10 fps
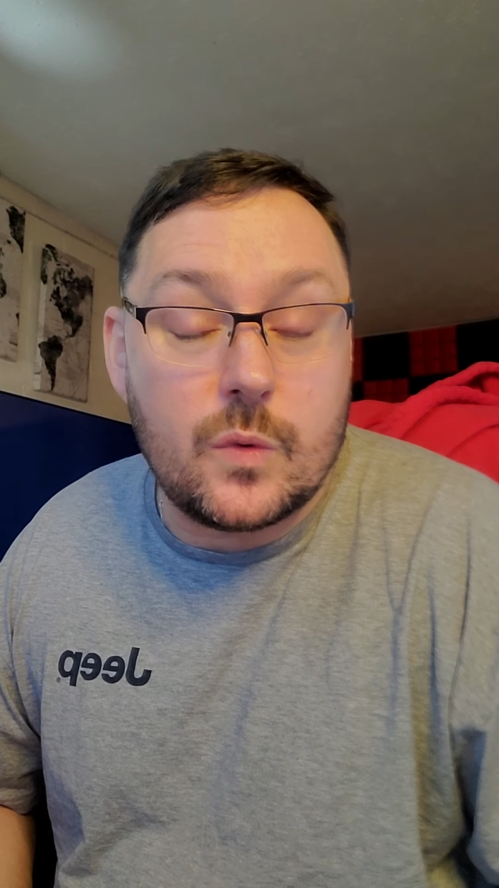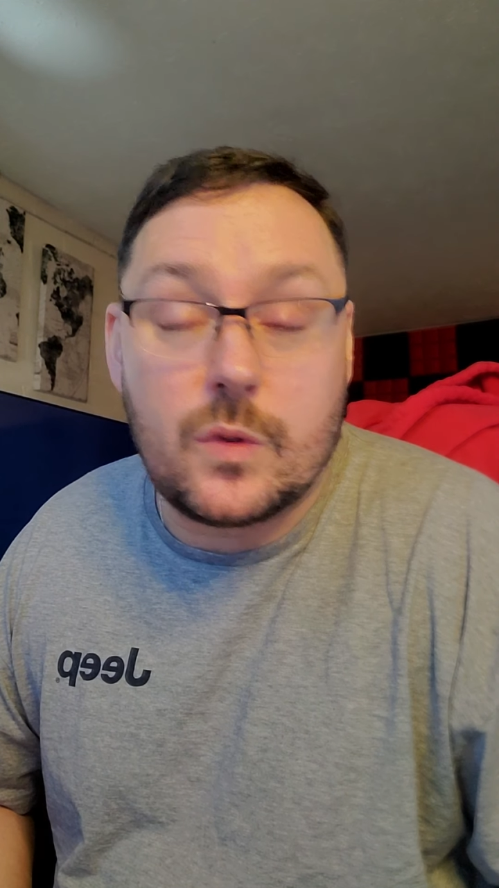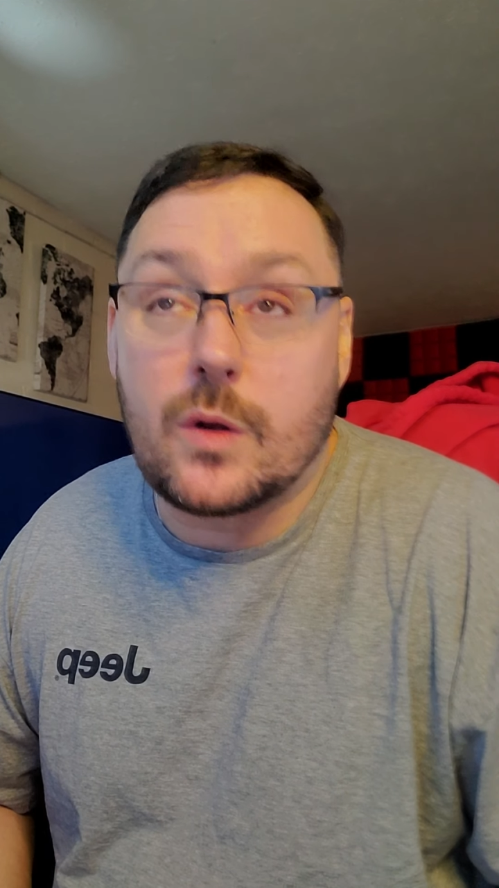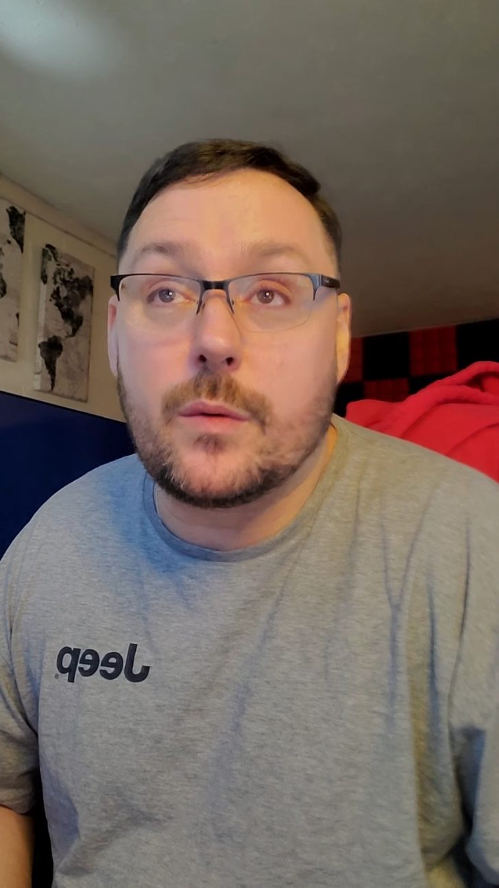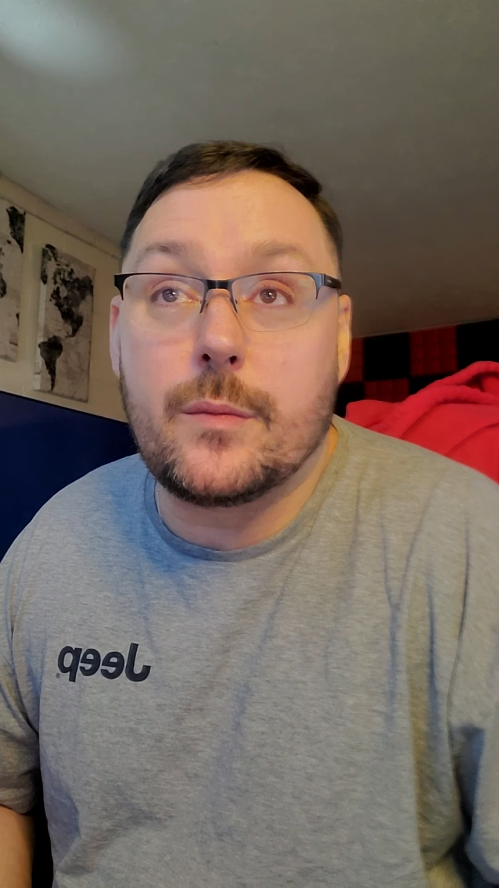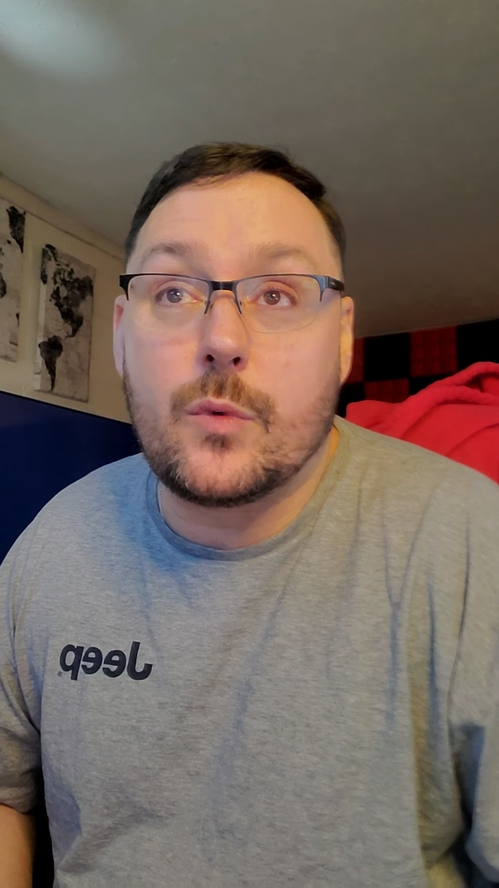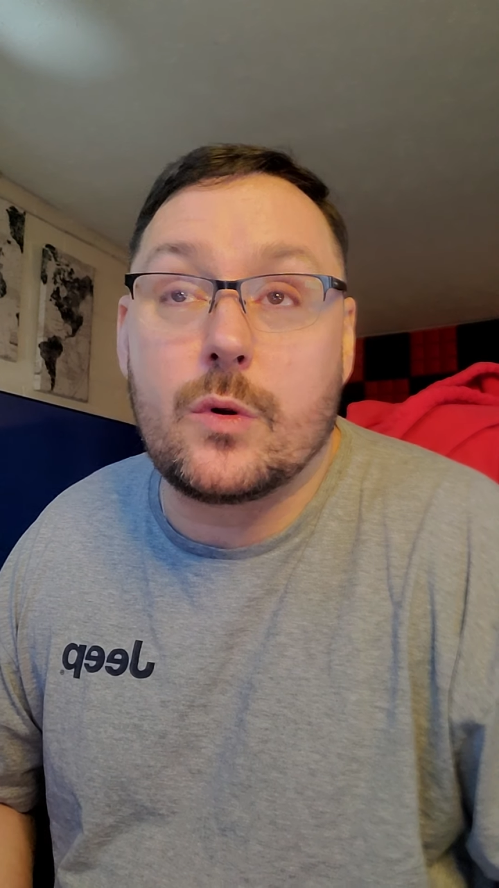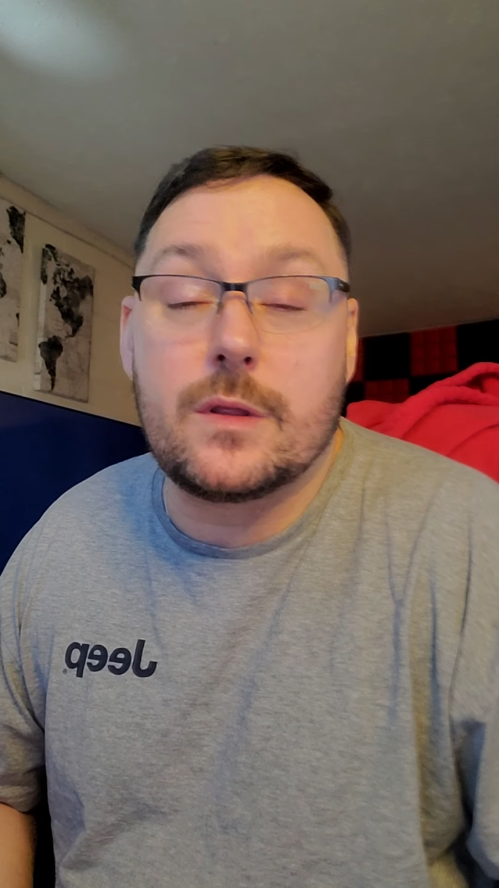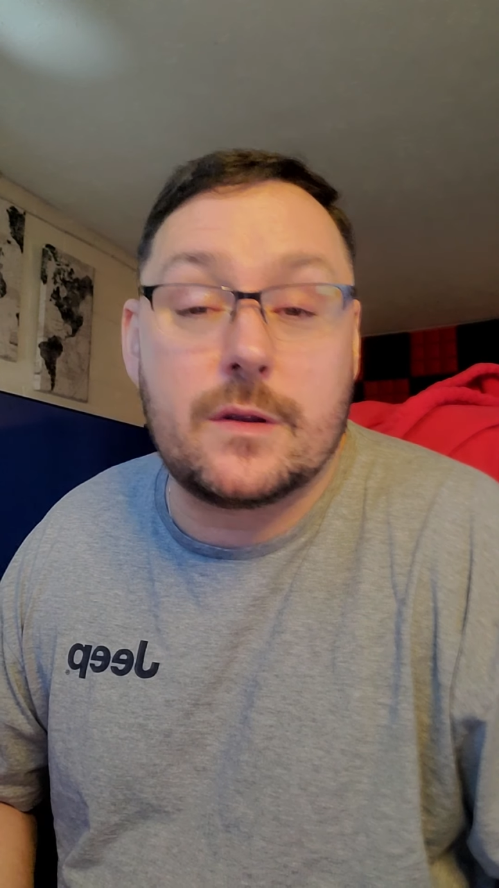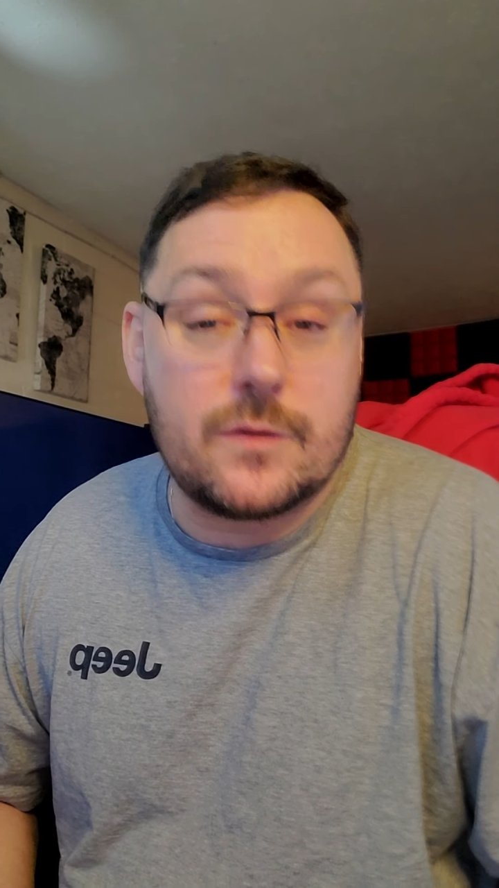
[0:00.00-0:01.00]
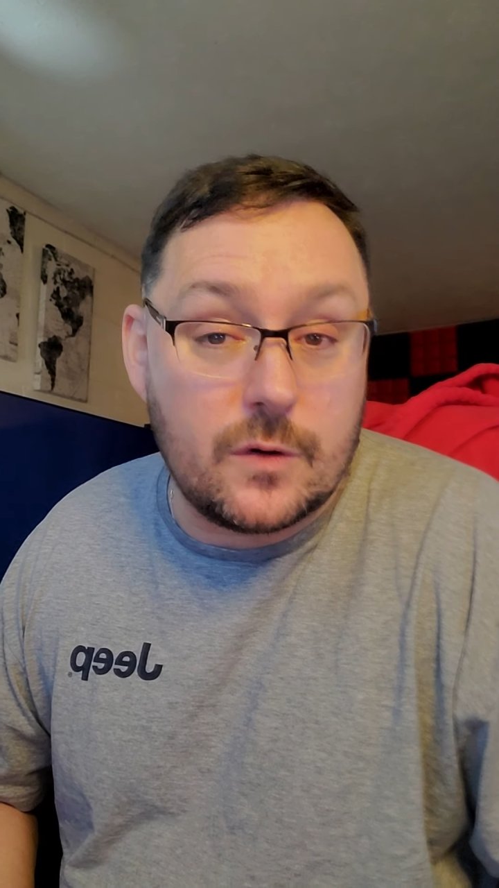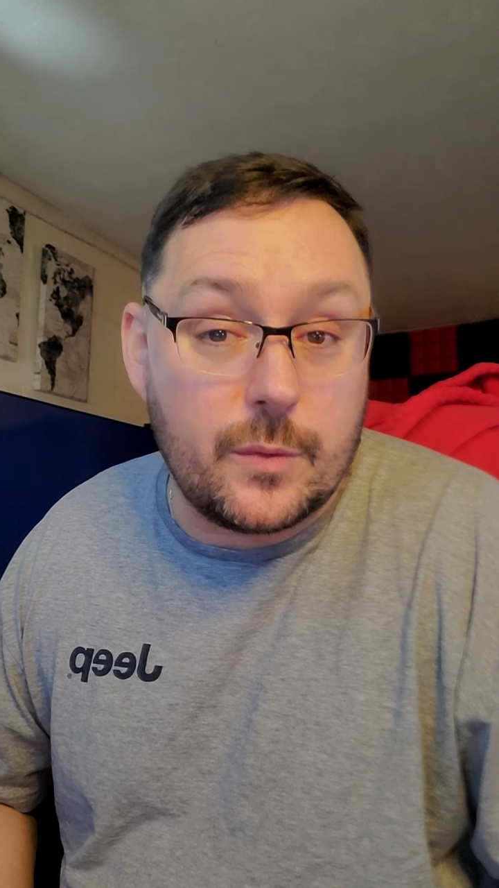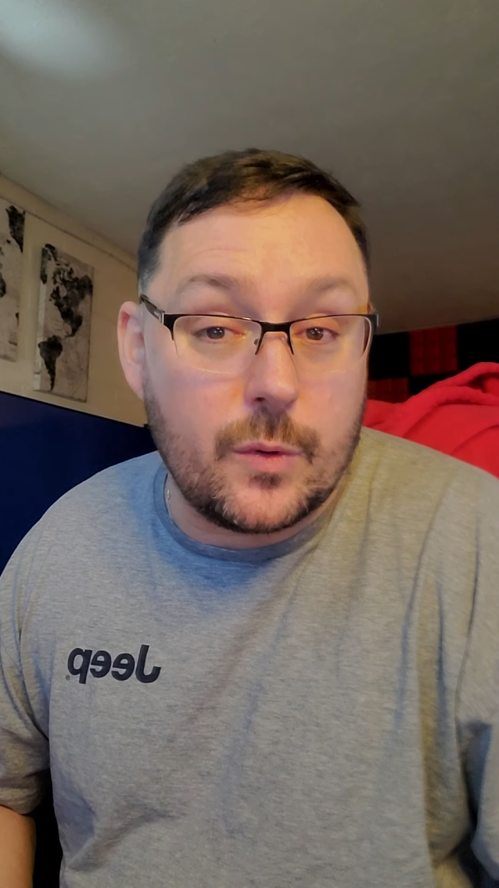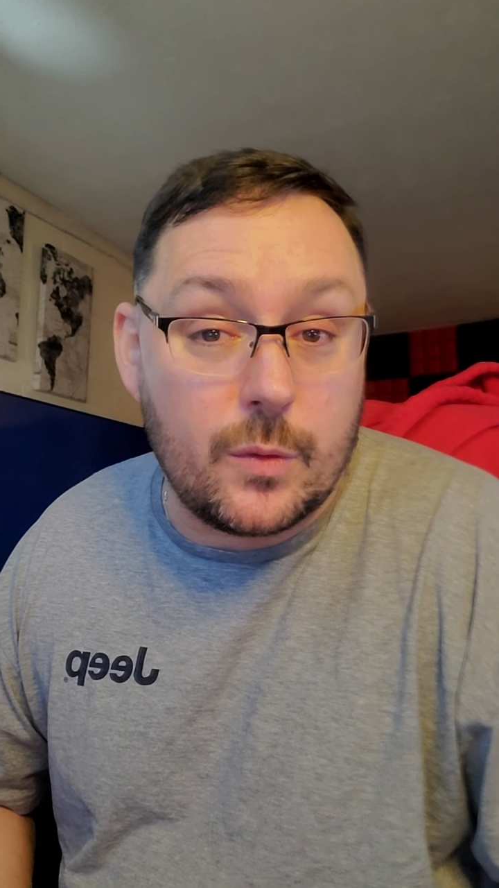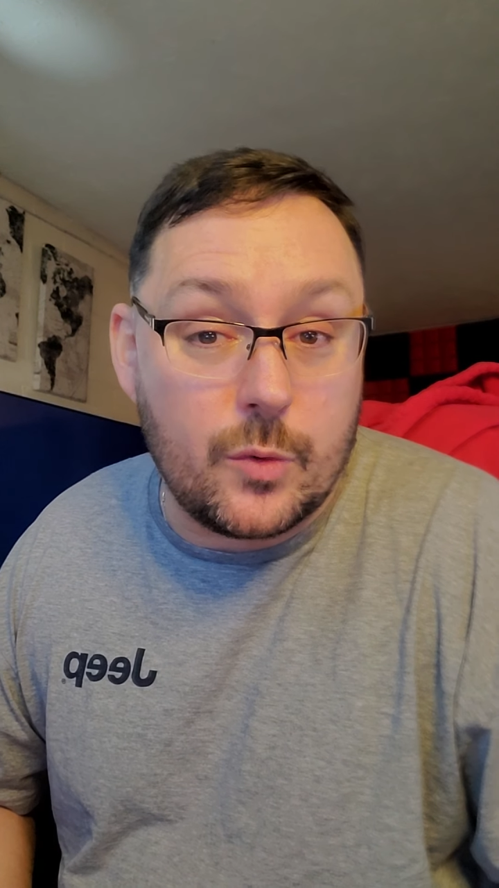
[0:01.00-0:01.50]
There will be more of these. There will be
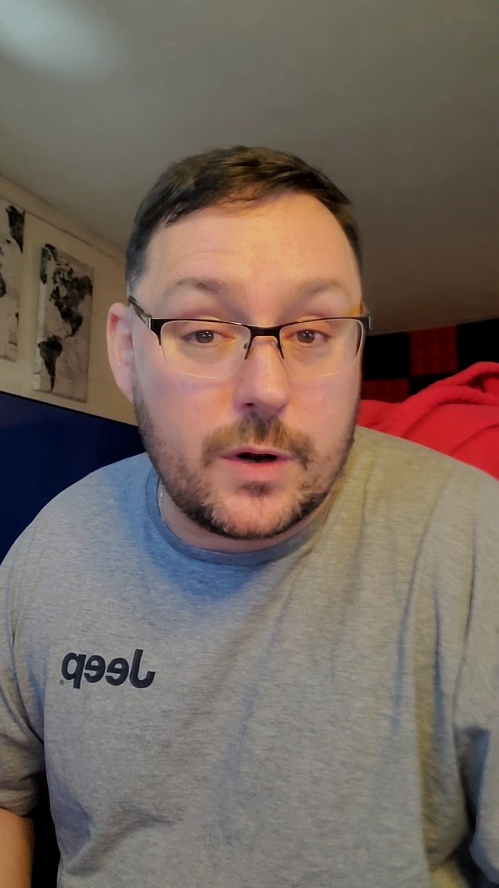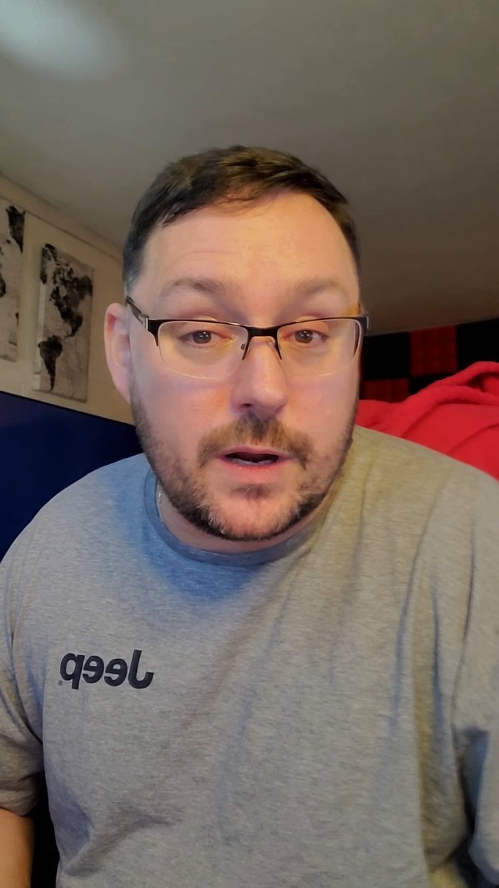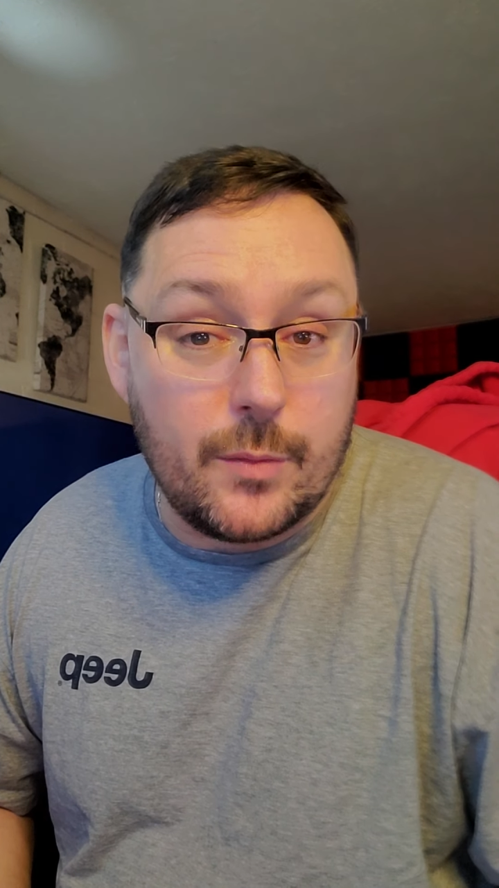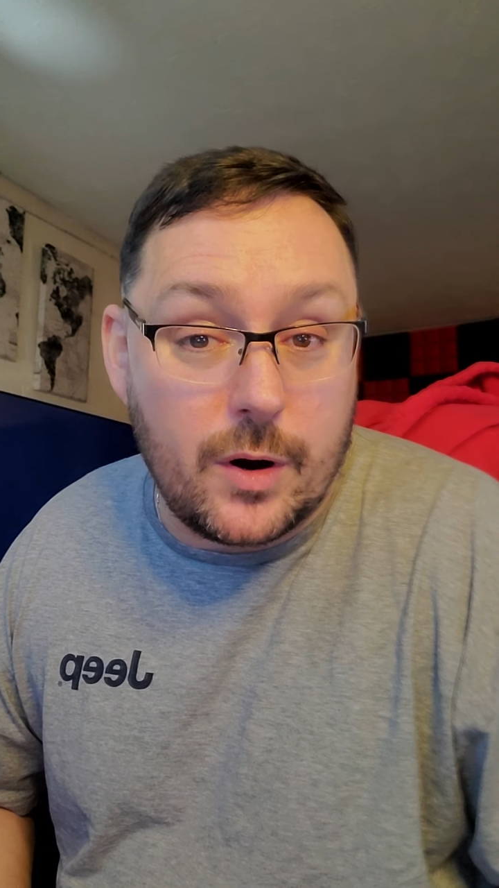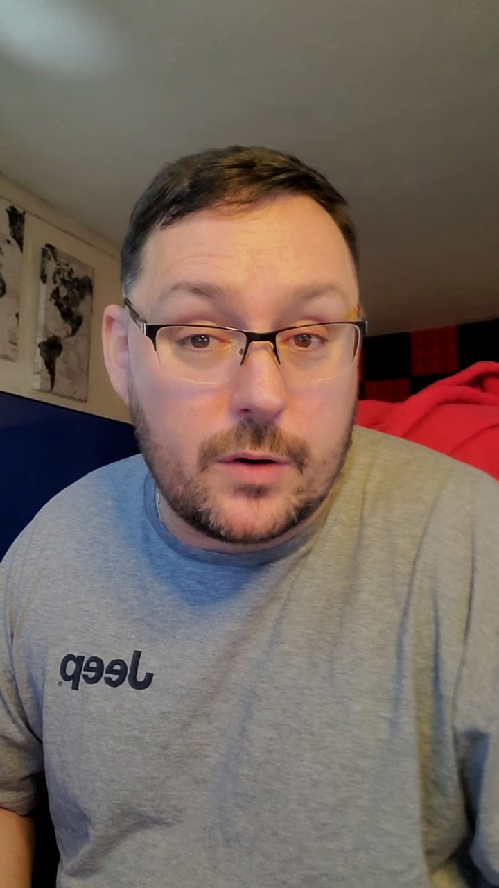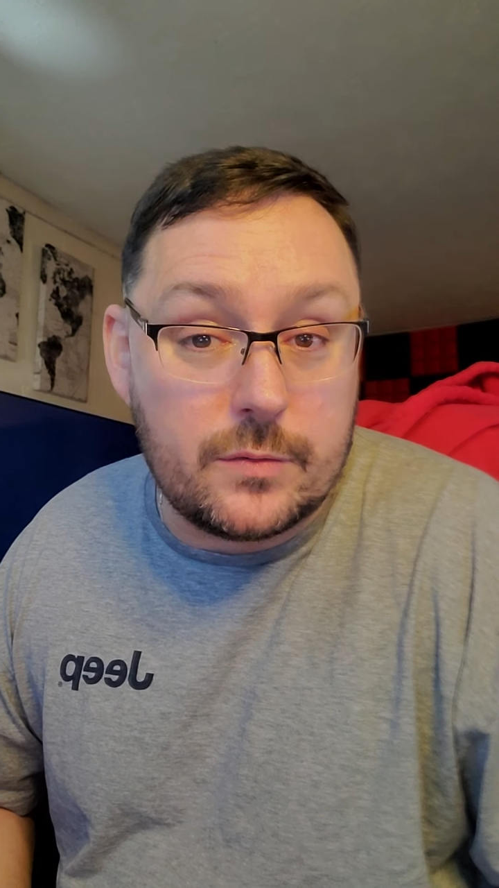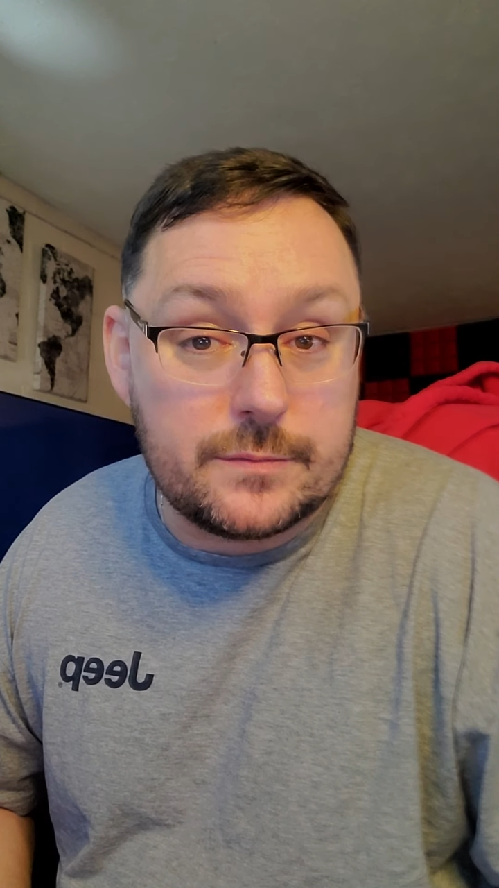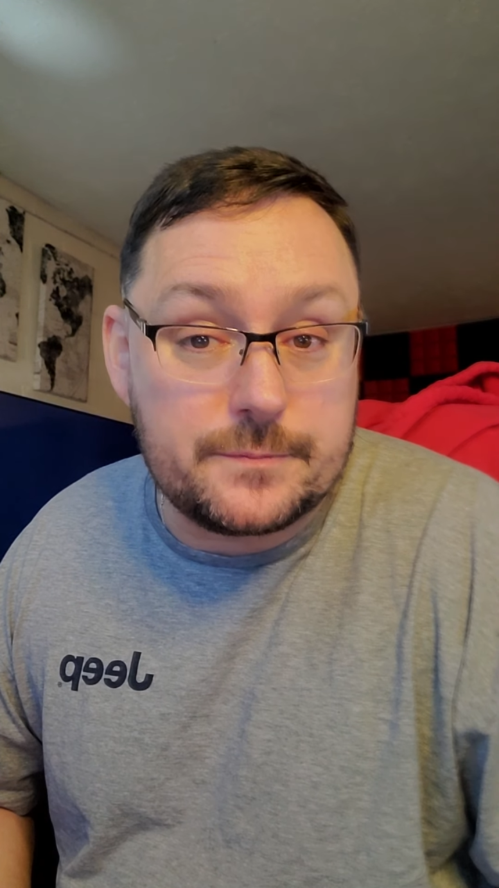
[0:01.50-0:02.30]
one more day tomorrow.